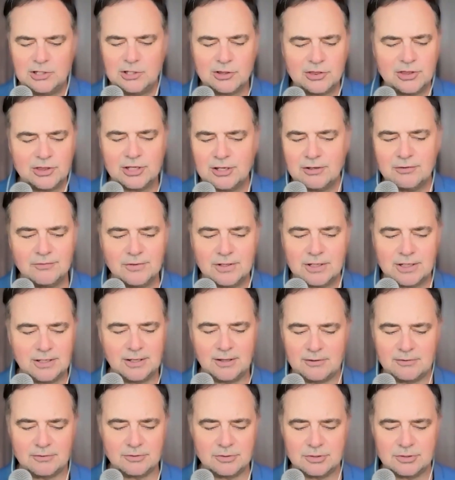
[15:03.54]
Can you think of
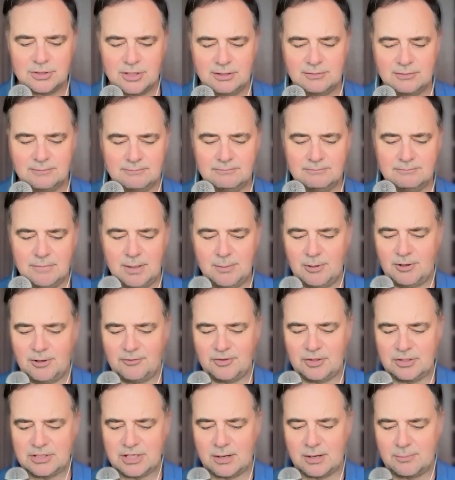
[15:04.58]
any others that maybe
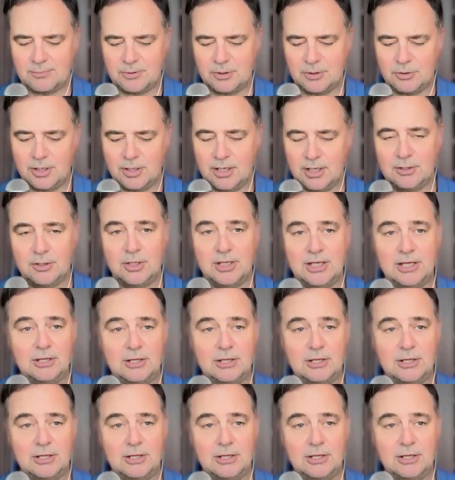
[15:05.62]
off the top of your head,